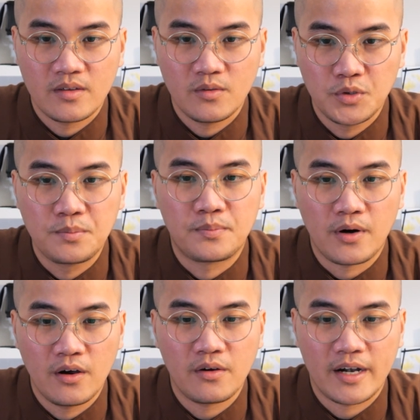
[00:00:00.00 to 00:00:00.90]
will
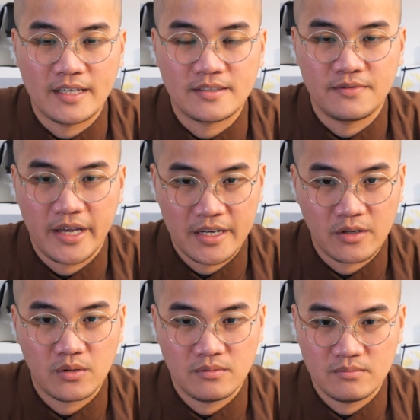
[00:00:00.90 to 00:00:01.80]
progress very
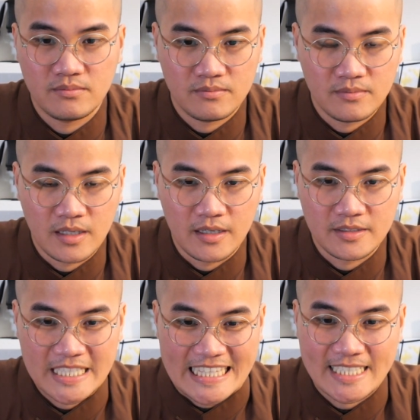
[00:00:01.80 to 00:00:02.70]

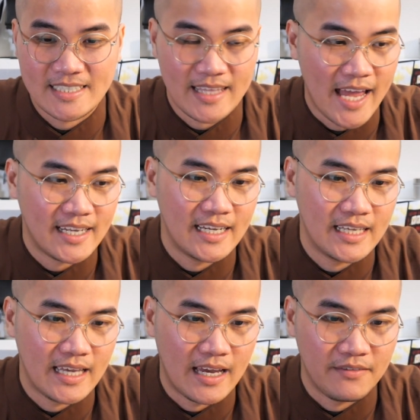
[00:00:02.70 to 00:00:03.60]

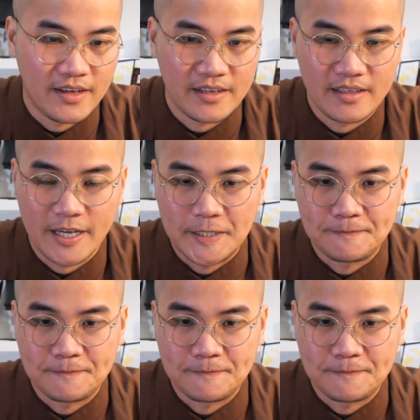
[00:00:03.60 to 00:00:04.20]
steadily and very